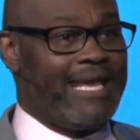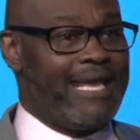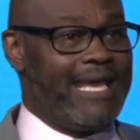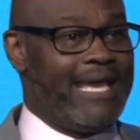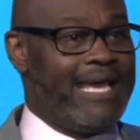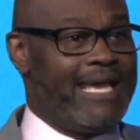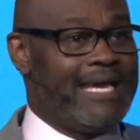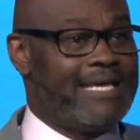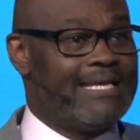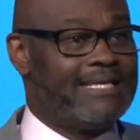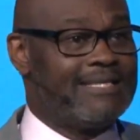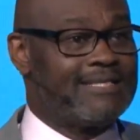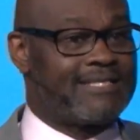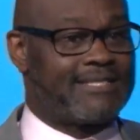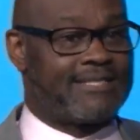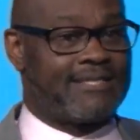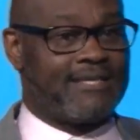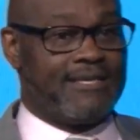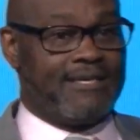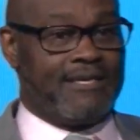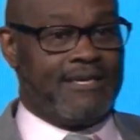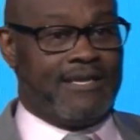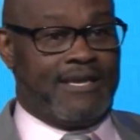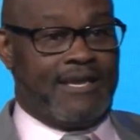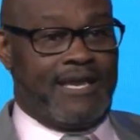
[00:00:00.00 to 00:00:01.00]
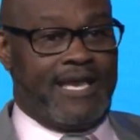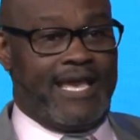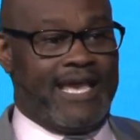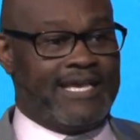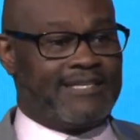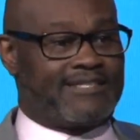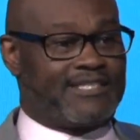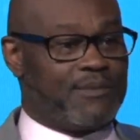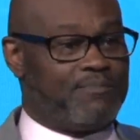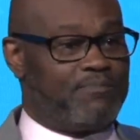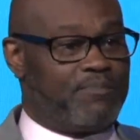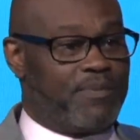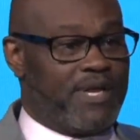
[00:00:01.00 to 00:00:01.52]
is
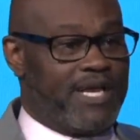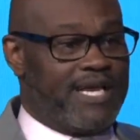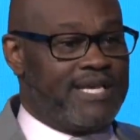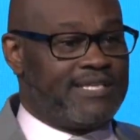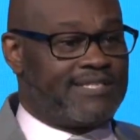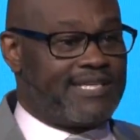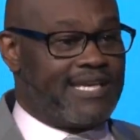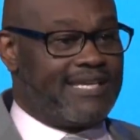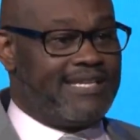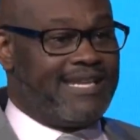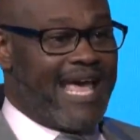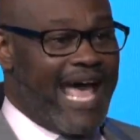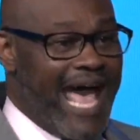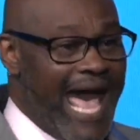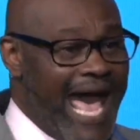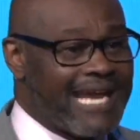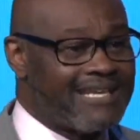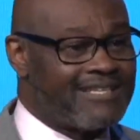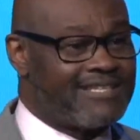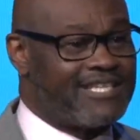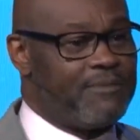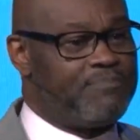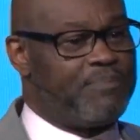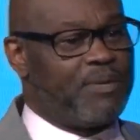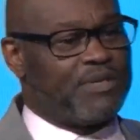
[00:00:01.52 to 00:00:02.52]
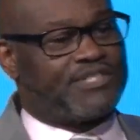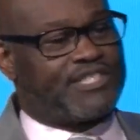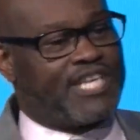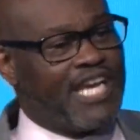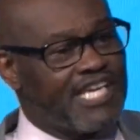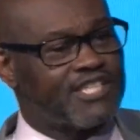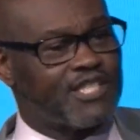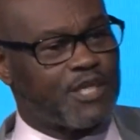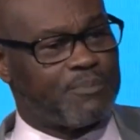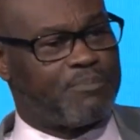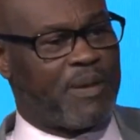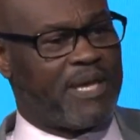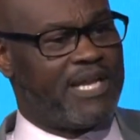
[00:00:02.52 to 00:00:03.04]
an active
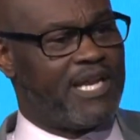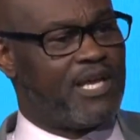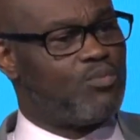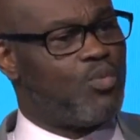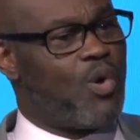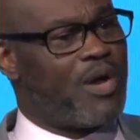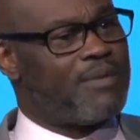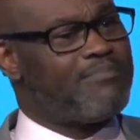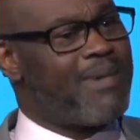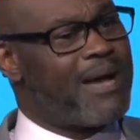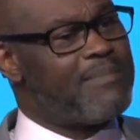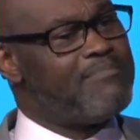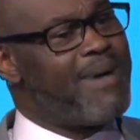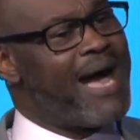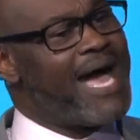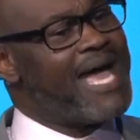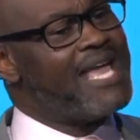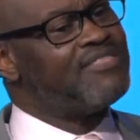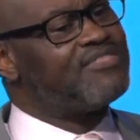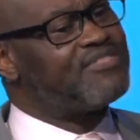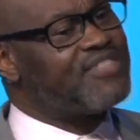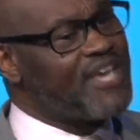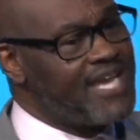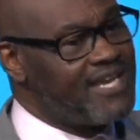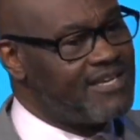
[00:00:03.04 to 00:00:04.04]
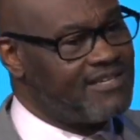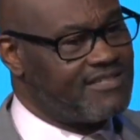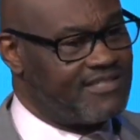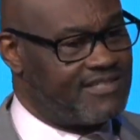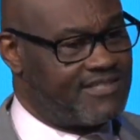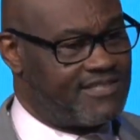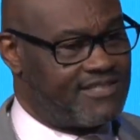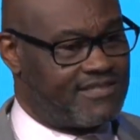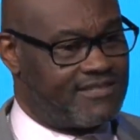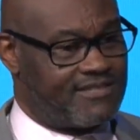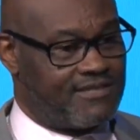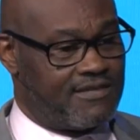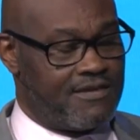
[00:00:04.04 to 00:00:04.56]
participant in what my mind
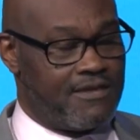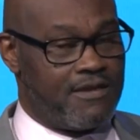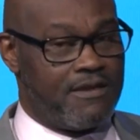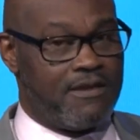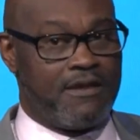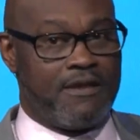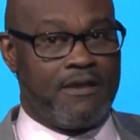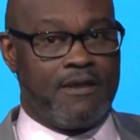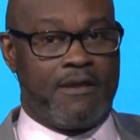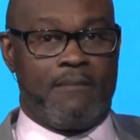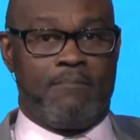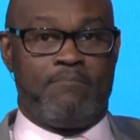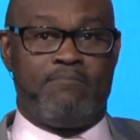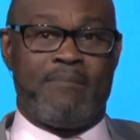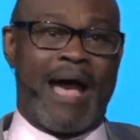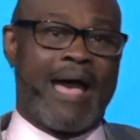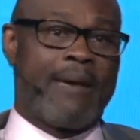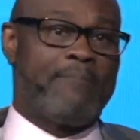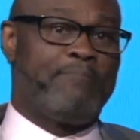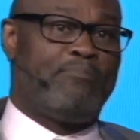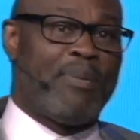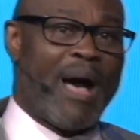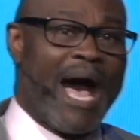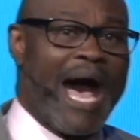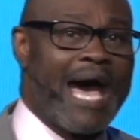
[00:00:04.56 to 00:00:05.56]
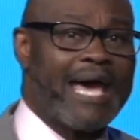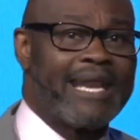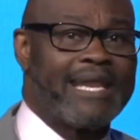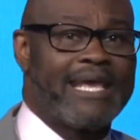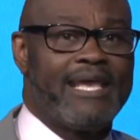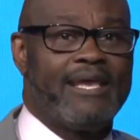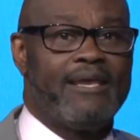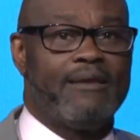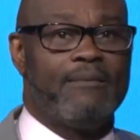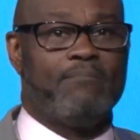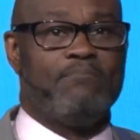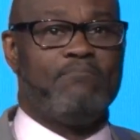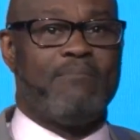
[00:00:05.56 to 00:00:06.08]
thinks. My body
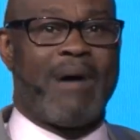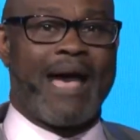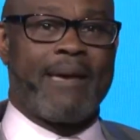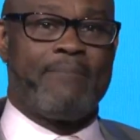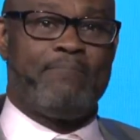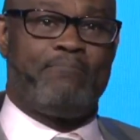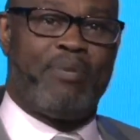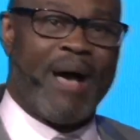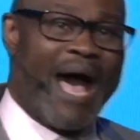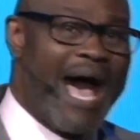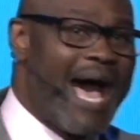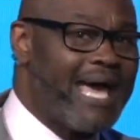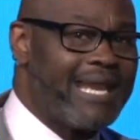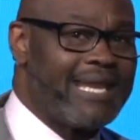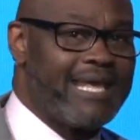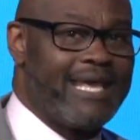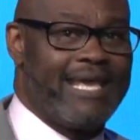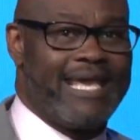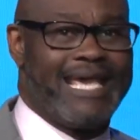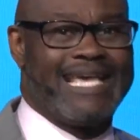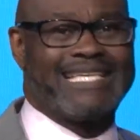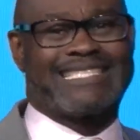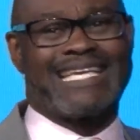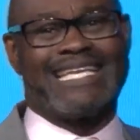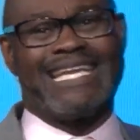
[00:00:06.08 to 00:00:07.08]
is an